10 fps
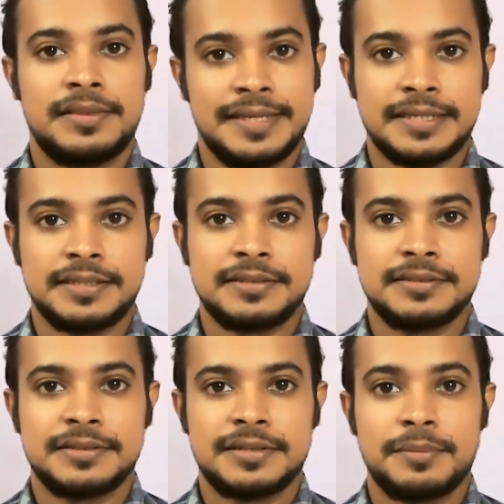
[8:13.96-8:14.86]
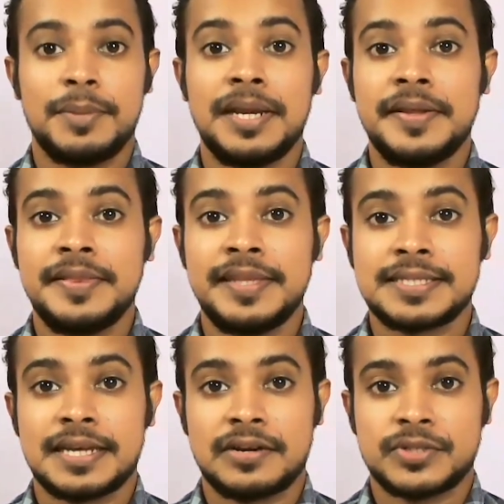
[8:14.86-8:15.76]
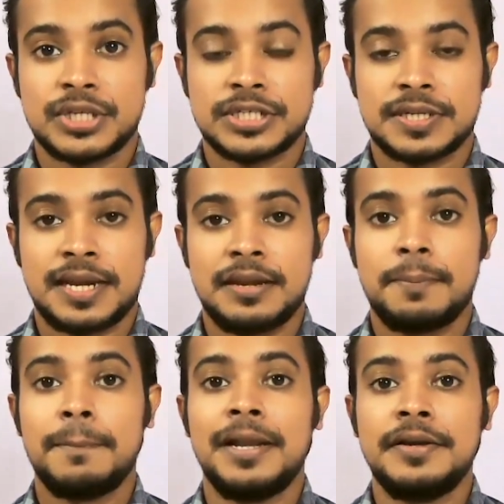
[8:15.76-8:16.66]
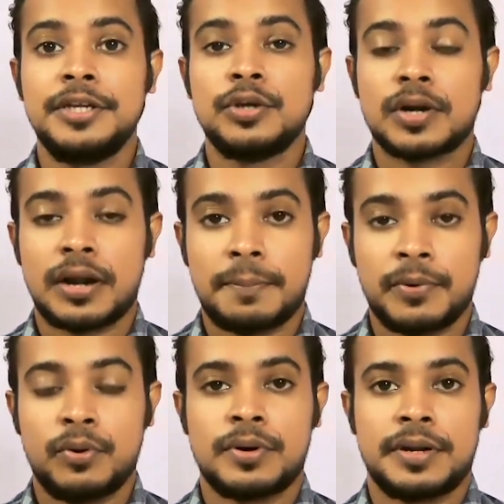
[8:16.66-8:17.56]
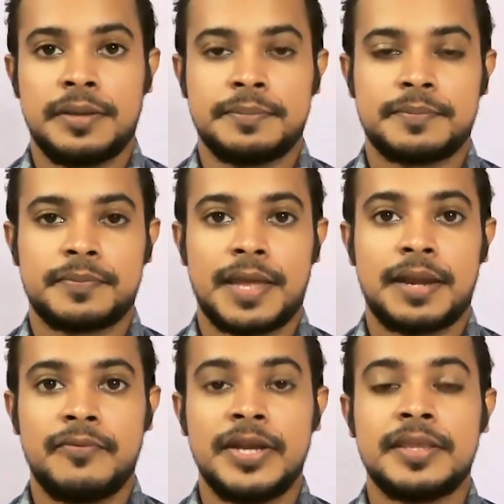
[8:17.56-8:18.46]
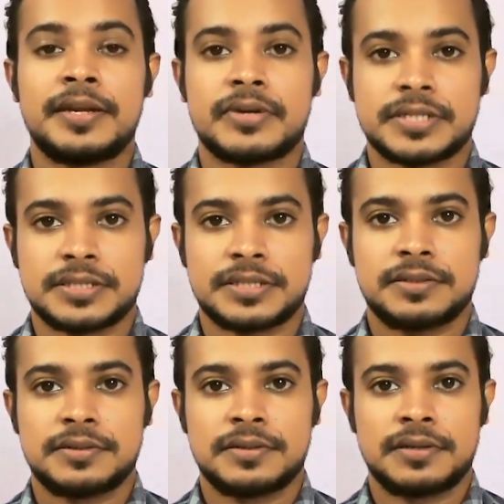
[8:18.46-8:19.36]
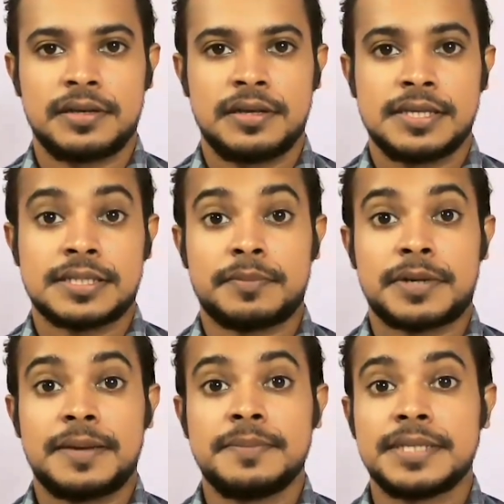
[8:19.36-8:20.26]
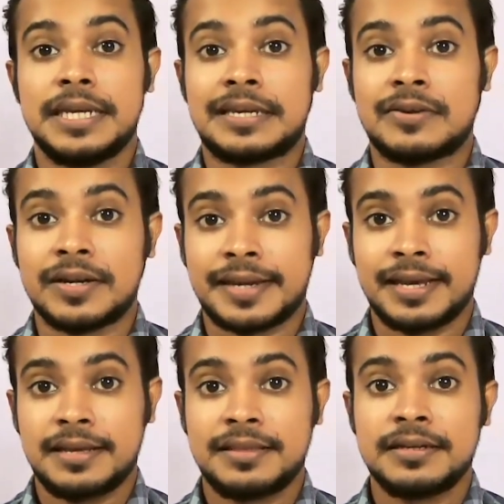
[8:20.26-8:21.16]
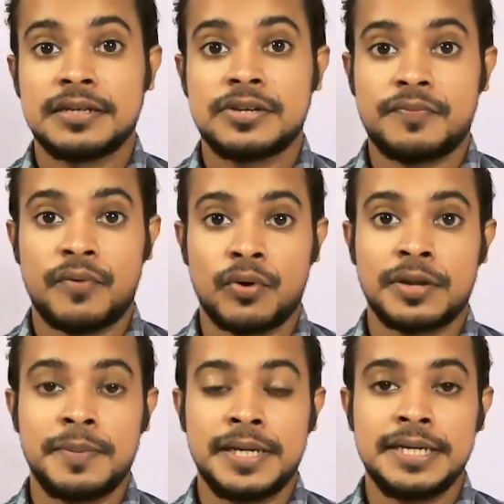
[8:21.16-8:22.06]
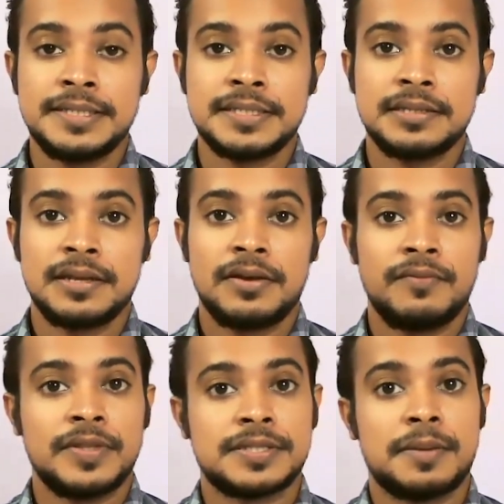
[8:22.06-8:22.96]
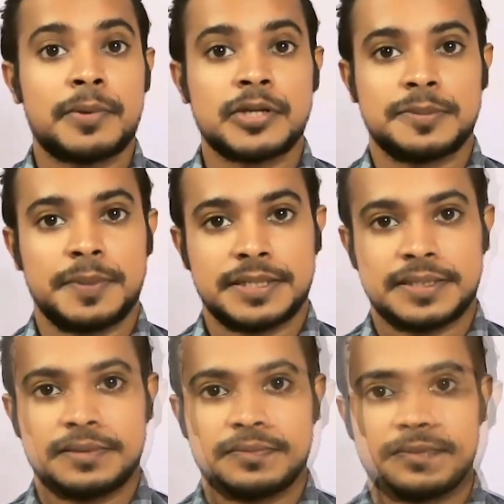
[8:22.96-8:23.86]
thing, building this conversation and build your rapport on him and win the trust. Sometimes it will take 30 to 40 minutes with some prospects,